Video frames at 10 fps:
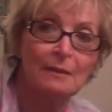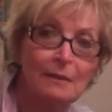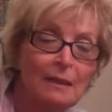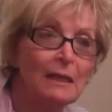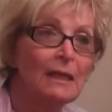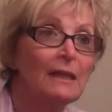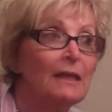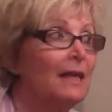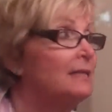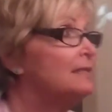
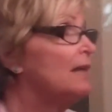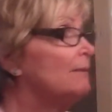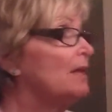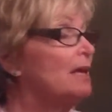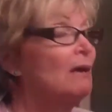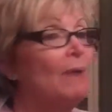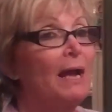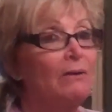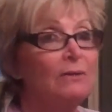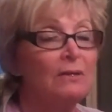the next time they go
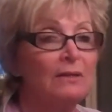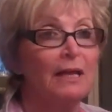out,